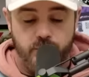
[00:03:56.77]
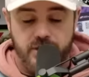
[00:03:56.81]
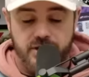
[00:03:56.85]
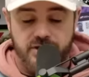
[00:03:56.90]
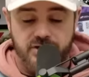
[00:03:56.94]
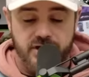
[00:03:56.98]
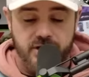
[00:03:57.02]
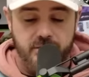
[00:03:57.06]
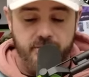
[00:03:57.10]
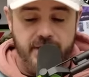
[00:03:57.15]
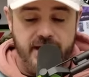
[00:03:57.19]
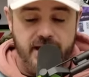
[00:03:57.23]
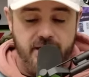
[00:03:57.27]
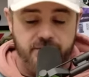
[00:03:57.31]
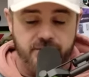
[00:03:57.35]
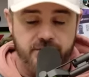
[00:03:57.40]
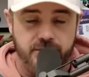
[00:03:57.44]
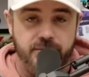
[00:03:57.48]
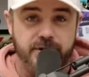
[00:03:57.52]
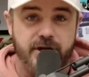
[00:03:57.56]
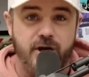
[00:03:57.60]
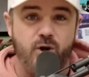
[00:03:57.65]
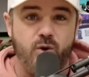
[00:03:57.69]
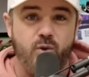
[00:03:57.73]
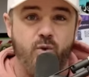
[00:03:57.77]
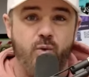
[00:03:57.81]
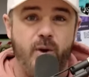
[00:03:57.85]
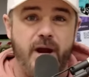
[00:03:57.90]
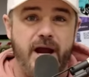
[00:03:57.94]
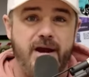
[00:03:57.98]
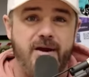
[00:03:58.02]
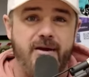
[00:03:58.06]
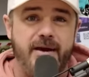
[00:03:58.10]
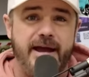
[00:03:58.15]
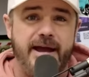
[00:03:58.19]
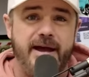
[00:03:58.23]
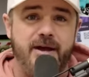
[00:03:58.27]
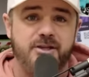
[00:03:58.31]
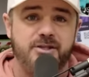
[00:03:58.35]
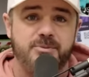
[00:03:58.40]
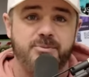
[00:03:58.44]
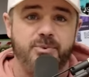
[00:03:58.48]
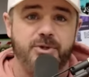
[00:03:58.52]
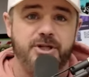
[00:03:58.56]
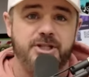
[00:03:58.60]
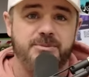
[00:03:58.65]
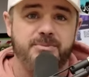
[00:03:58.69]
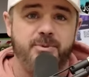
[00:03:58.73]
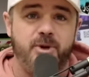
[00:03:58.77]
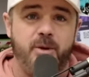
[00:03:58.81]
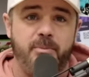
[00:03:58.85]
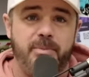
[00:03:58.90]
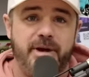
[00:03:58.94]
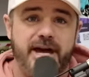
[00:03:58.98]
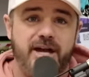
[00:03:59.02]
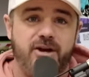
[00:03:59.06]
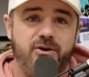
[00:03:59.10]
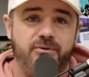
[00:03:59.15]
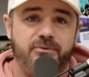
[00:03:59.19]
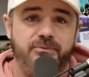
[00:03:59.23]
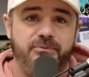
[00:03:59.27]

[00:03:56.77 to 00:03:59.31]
we drink Mountain Dew in our warehouse. Blitzball Battle